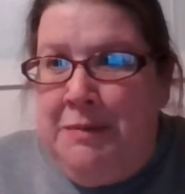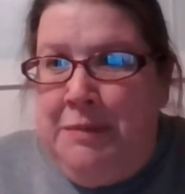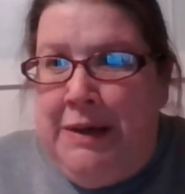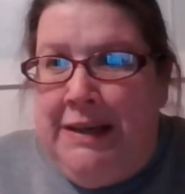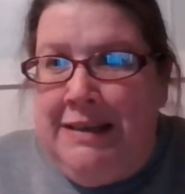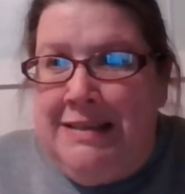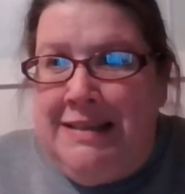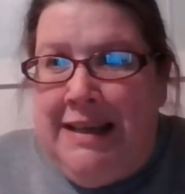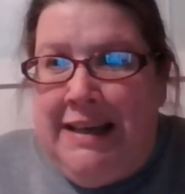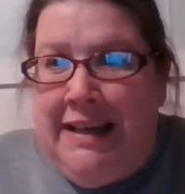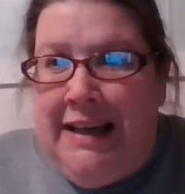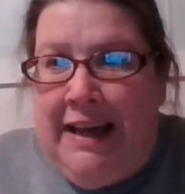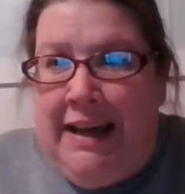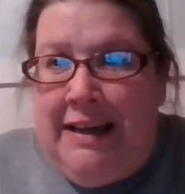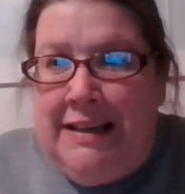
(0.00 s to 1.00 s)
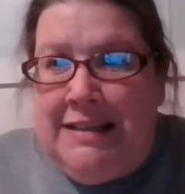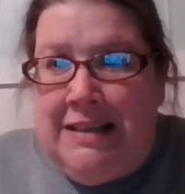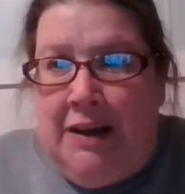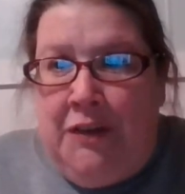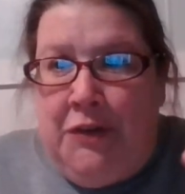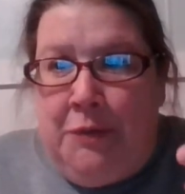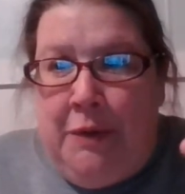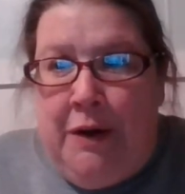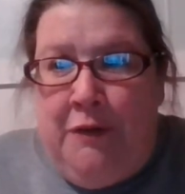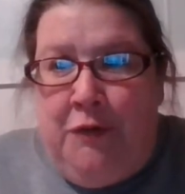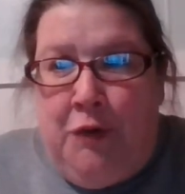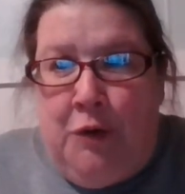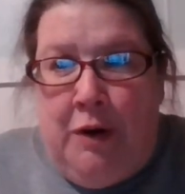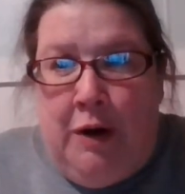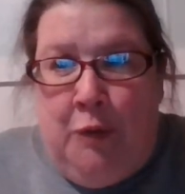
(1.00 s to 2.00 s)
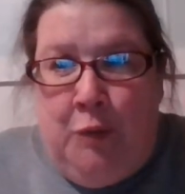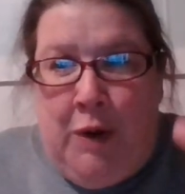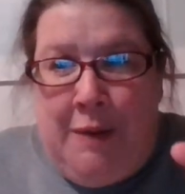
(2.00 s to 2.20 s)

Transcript: Bean is taking ASL 3 and 4 and